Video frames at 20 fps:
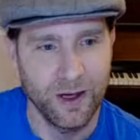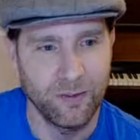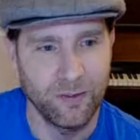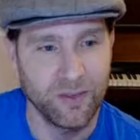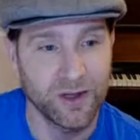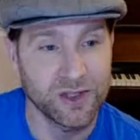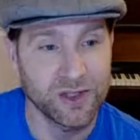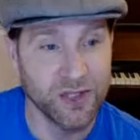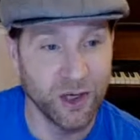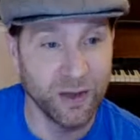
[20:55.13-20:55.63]

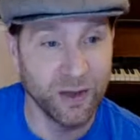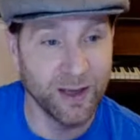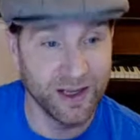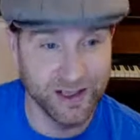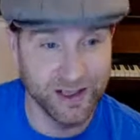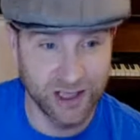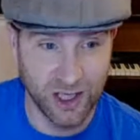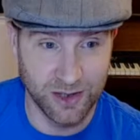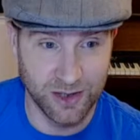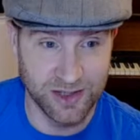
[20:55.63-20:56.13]
Sorry about
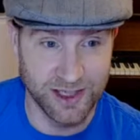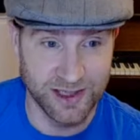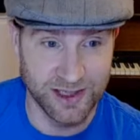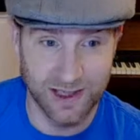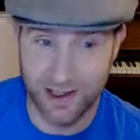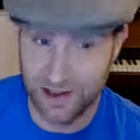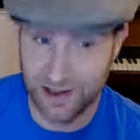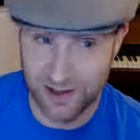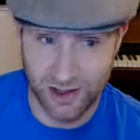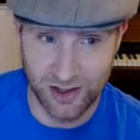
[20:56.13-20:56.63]
the toe, says
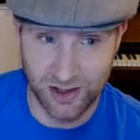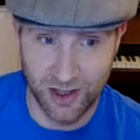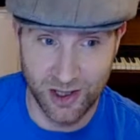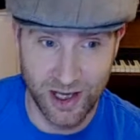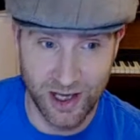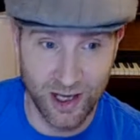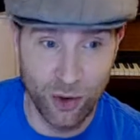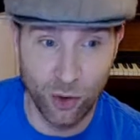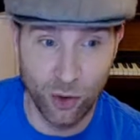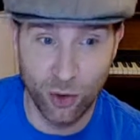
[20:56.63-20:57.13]
Alex. That's
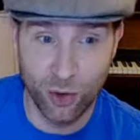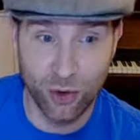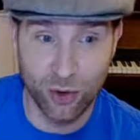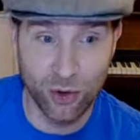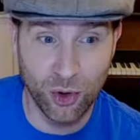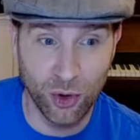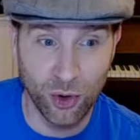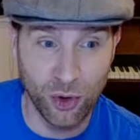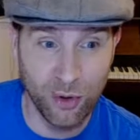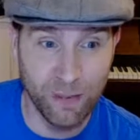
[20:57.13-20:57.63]
okay. Oh,
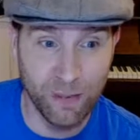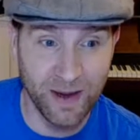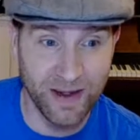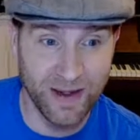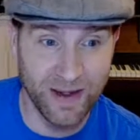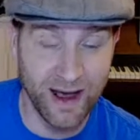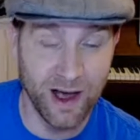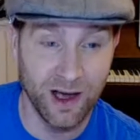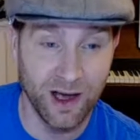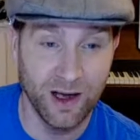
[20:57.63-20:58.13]
core, bet
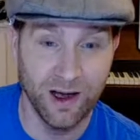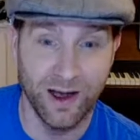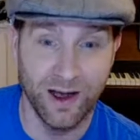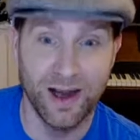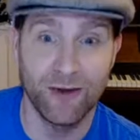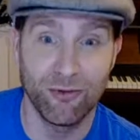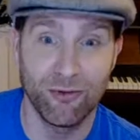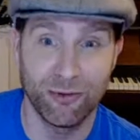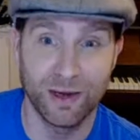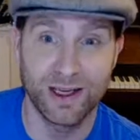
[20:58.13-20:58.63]
that hurt.
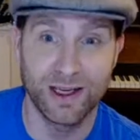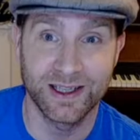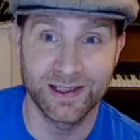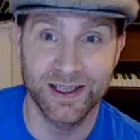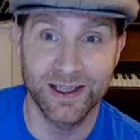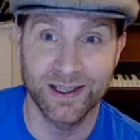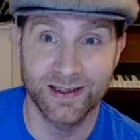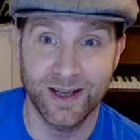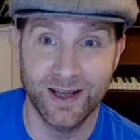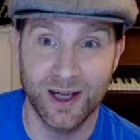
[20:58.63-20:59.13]
It really
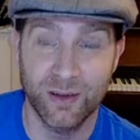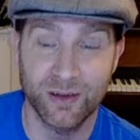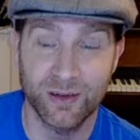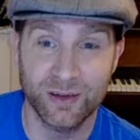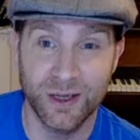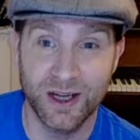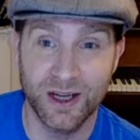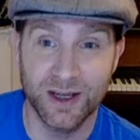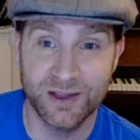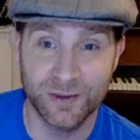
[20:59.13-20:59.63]
did. It was
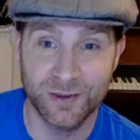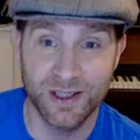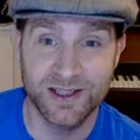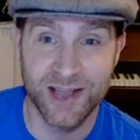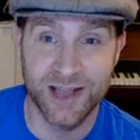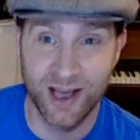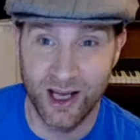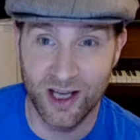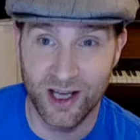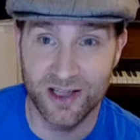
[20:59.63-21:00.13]
one of those ones
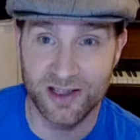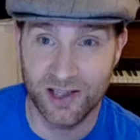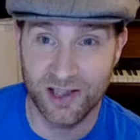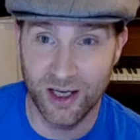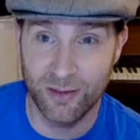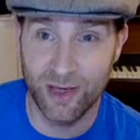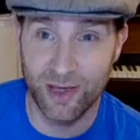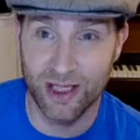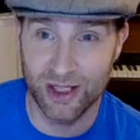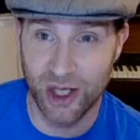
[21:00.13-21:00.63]
that hurt so
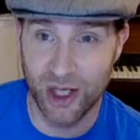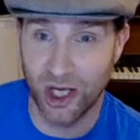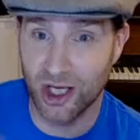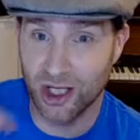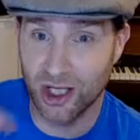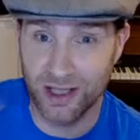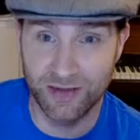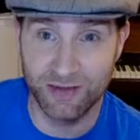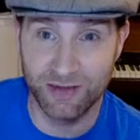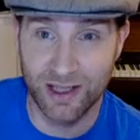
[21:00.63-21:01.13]
much that I
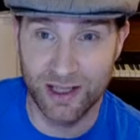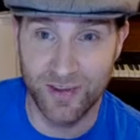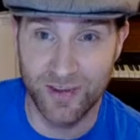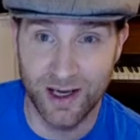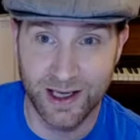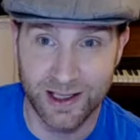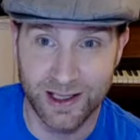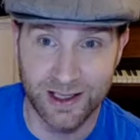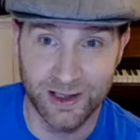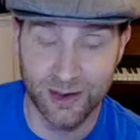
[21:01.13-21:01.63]
couldn't really
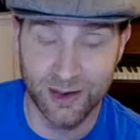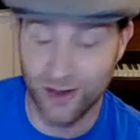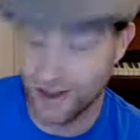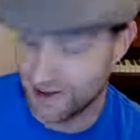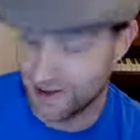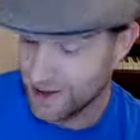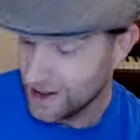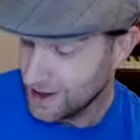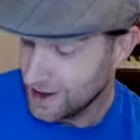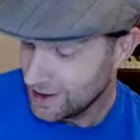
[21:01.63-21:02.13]
make any noise.
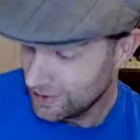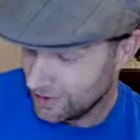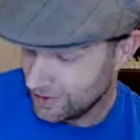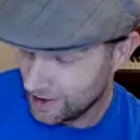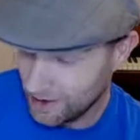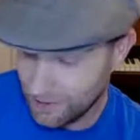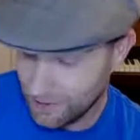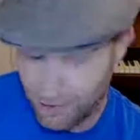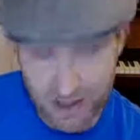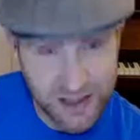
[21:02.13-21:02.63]

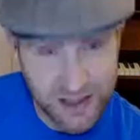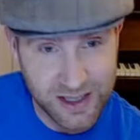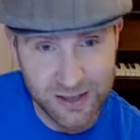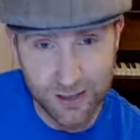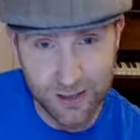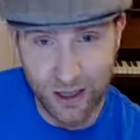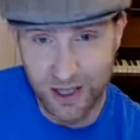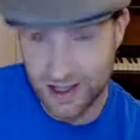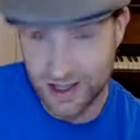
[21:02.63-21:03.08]
Mrs. Morris